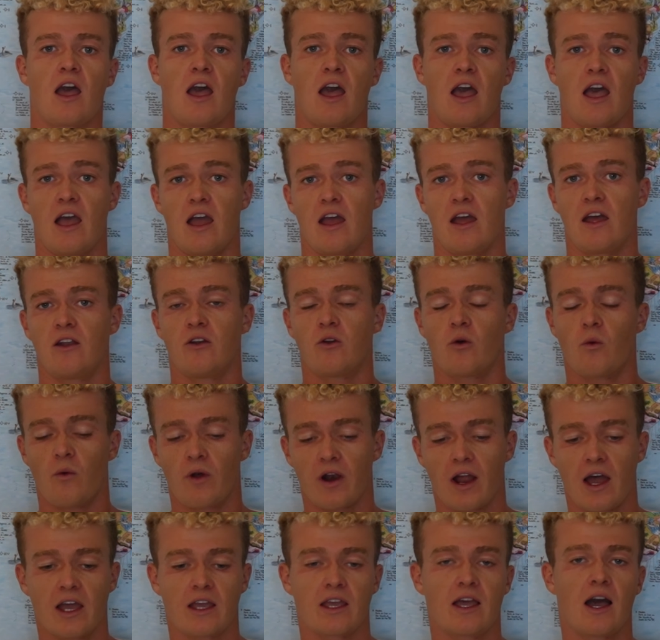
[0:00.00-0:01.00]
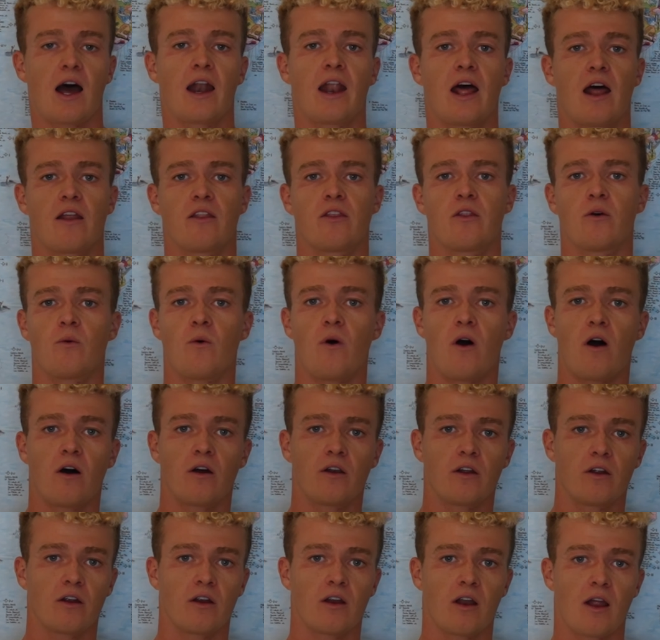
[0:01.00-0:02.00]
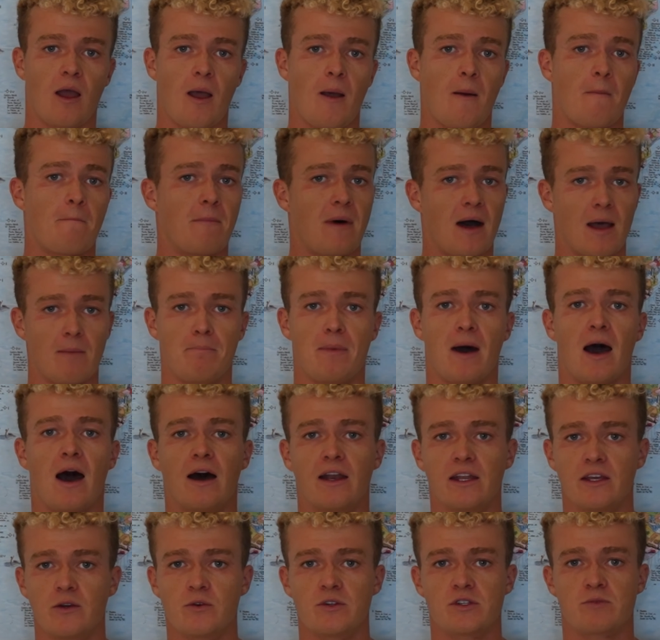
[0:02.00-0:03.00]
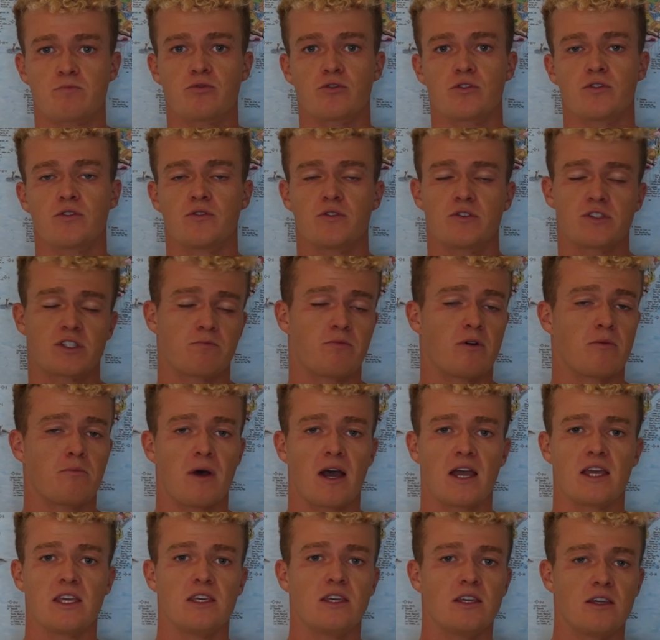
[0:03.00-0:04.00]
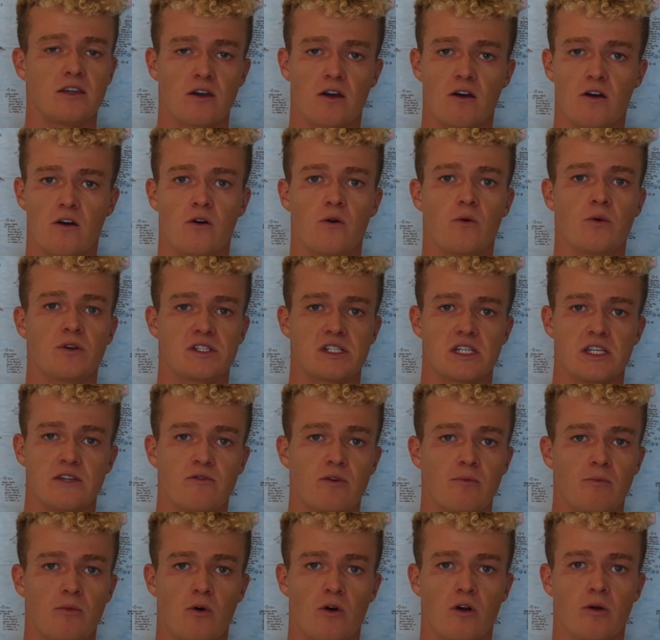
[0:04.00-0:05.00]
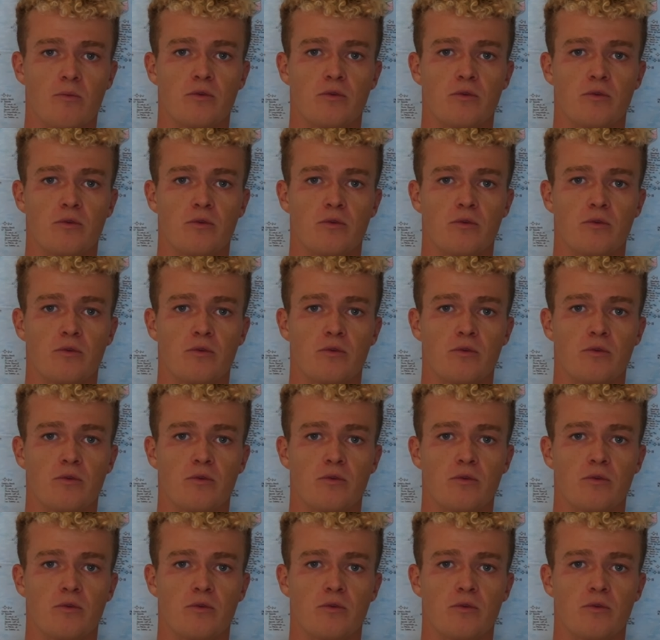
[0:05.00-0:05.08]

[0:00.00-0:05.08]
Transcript: And when I got out of the water, my body was bruised, but my ego was even more